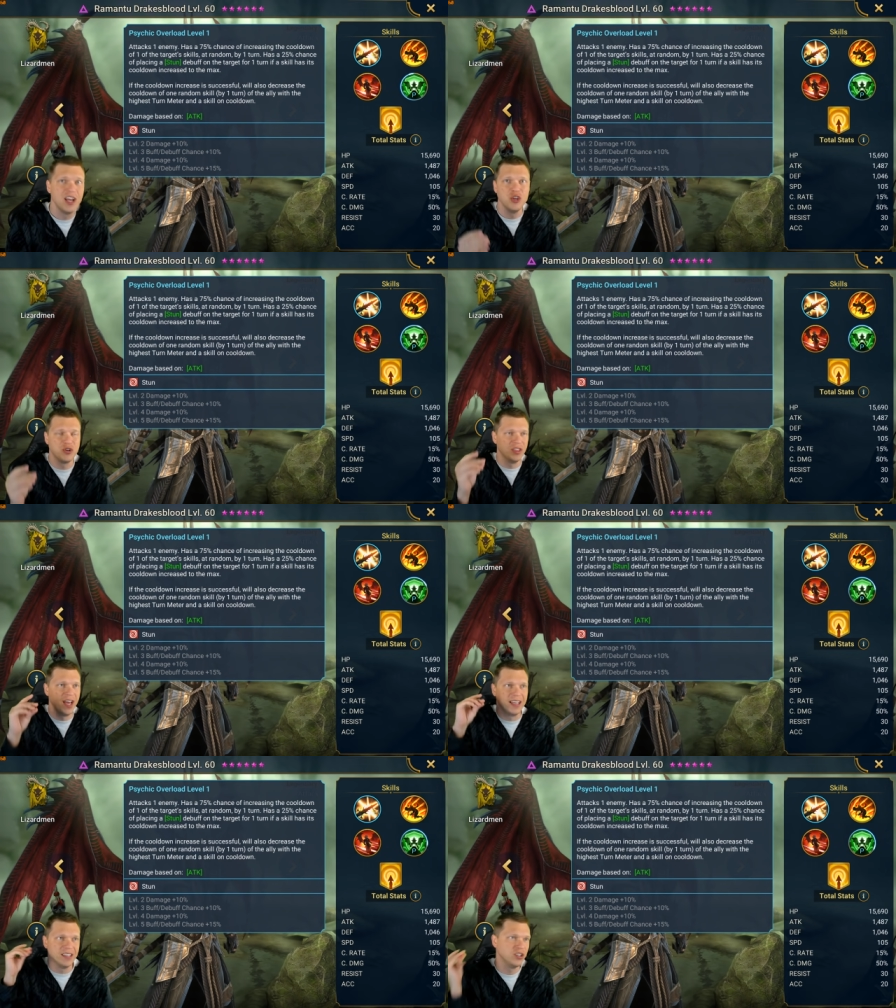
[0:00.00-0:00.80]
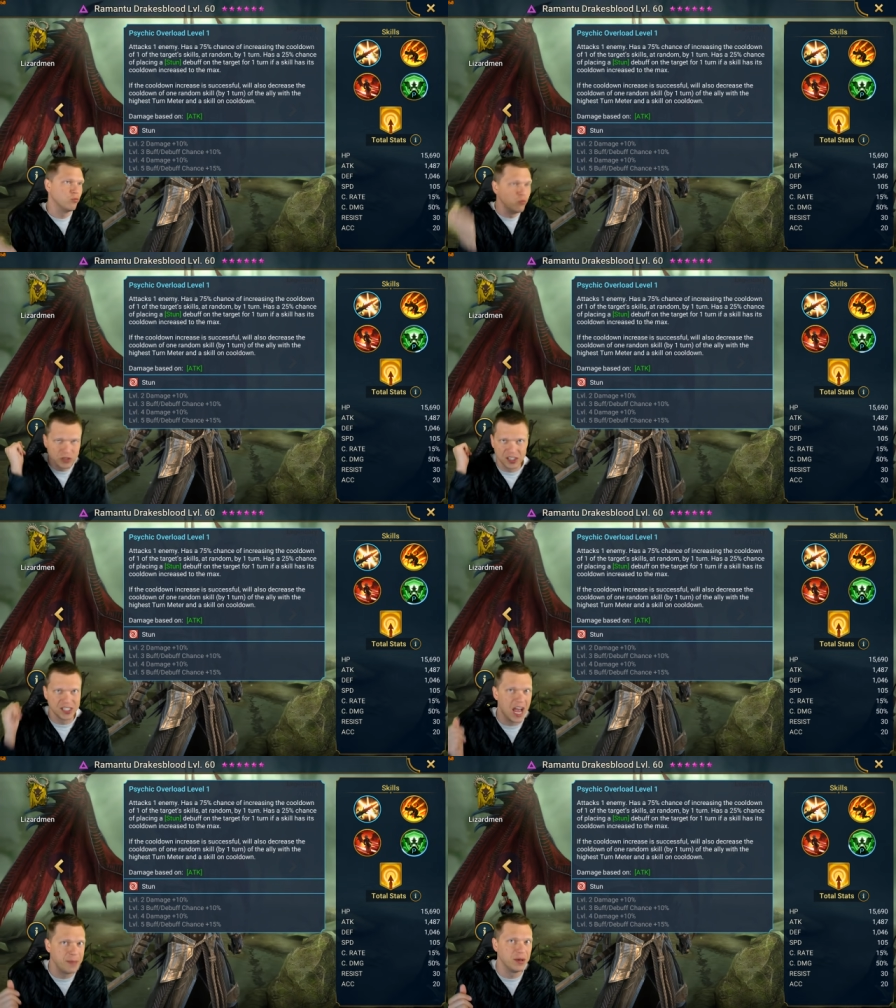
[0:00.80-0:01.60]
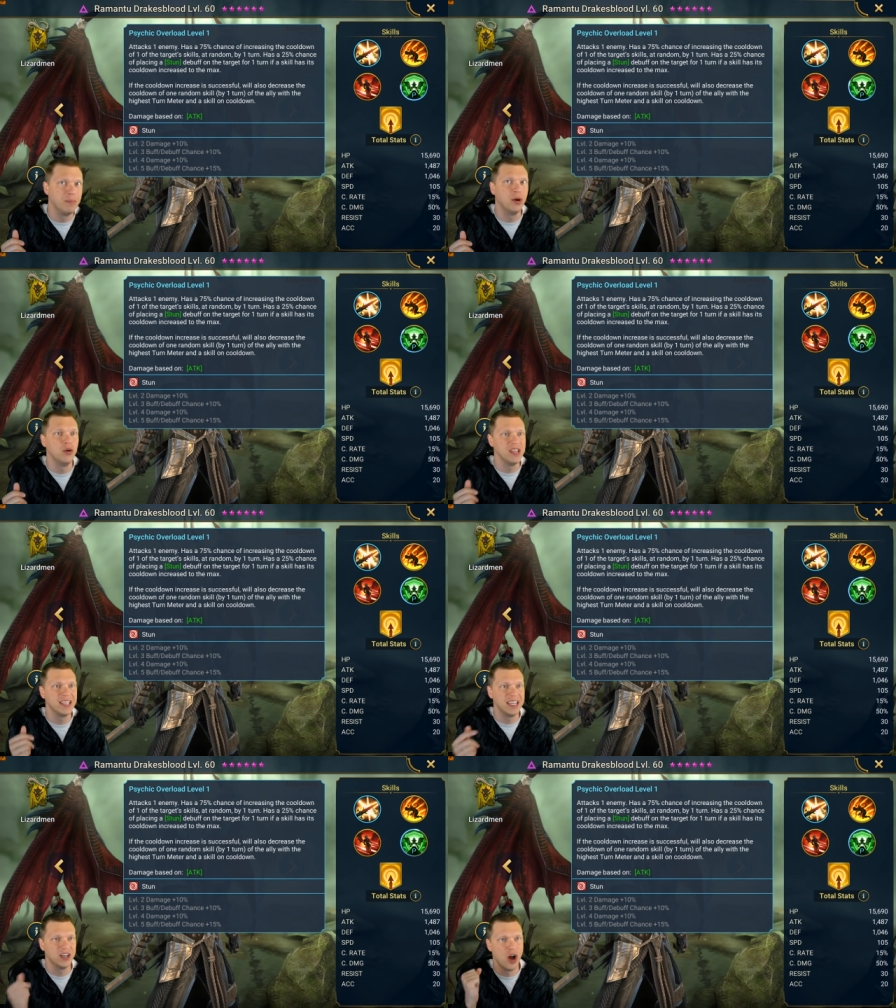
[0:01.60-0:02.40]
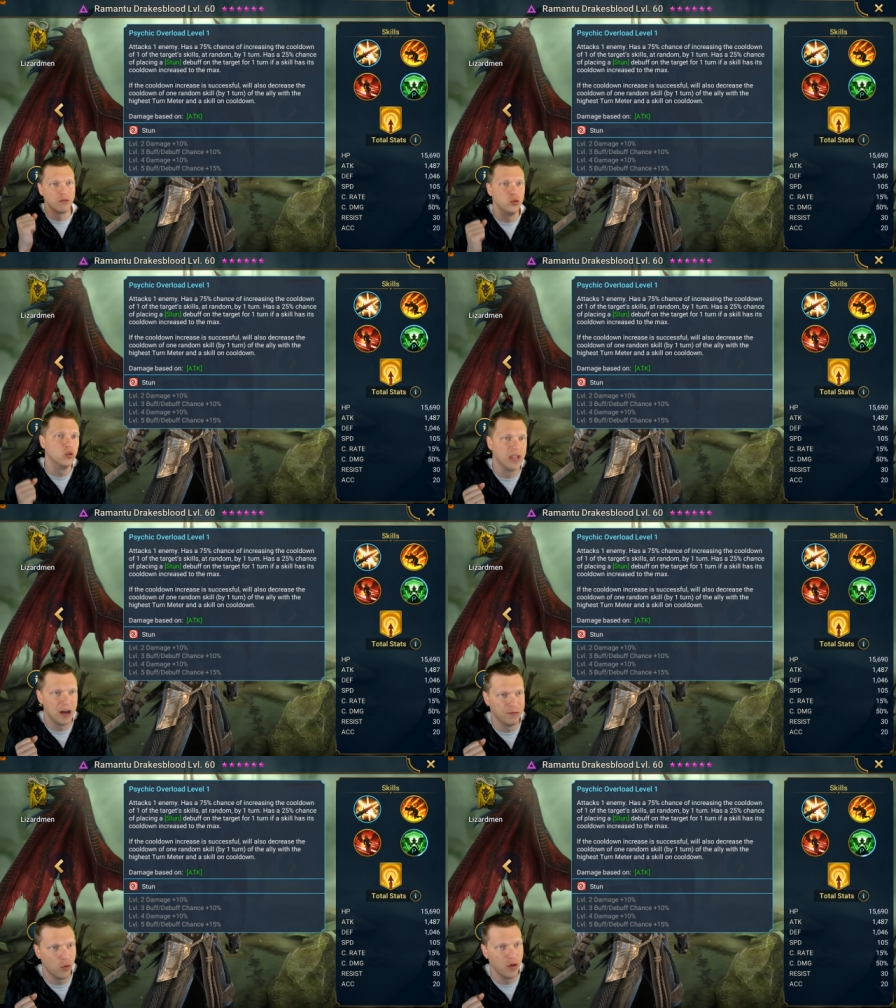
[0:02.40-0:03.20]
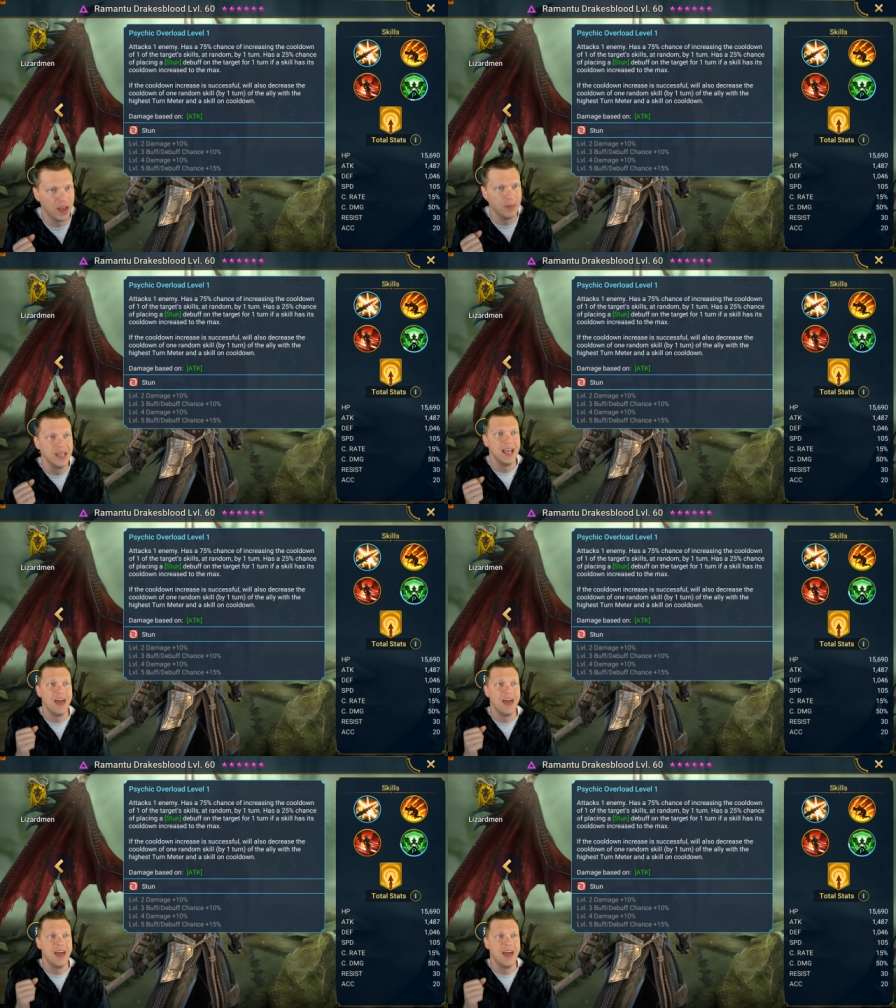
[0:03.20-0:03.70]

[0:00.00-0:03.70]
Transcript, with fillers: you can like snipe an ability and get it off cooldown for them.